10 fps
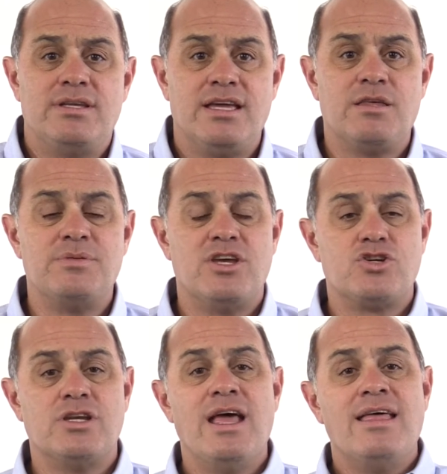take the
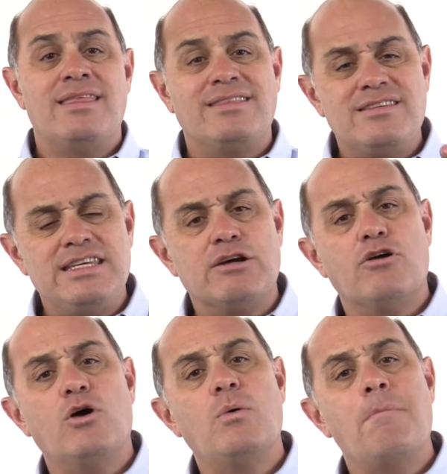position that the
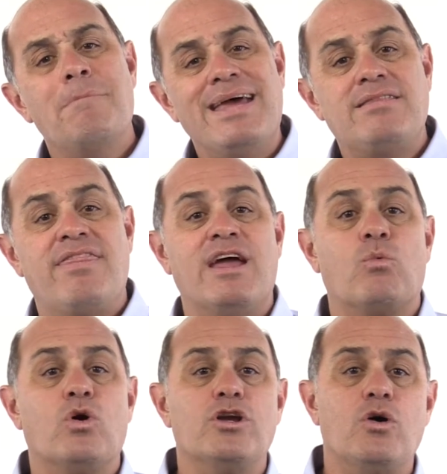0 meant there
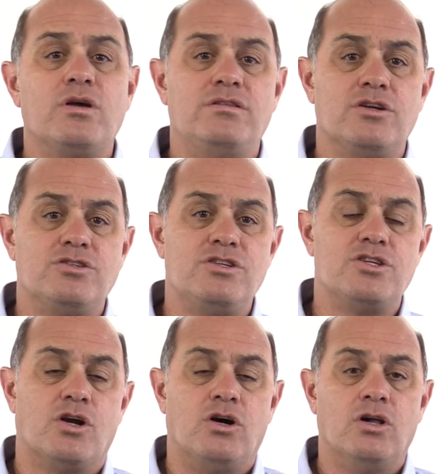were no contingencies
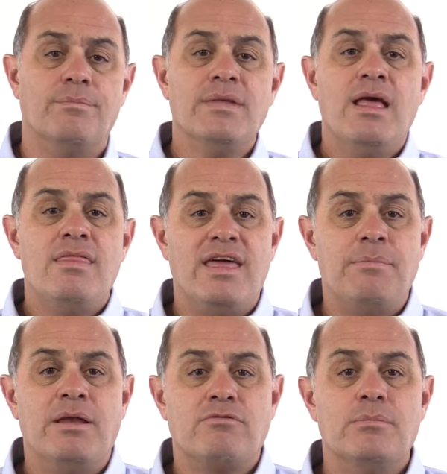at all, they
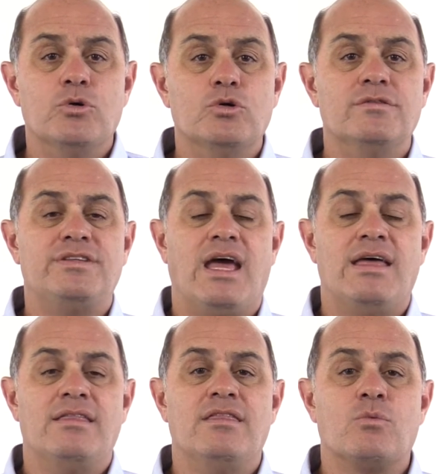had been removed,
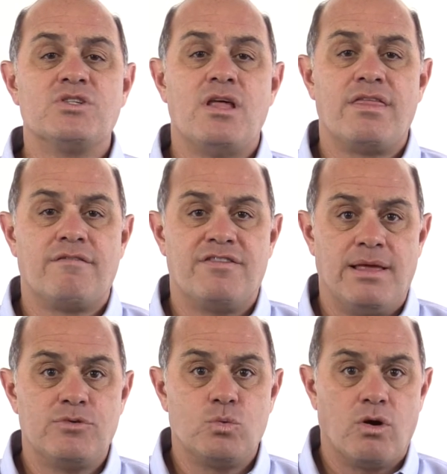and there was nothing for
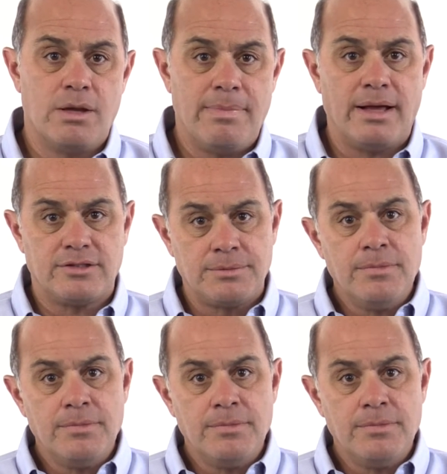them to worry about.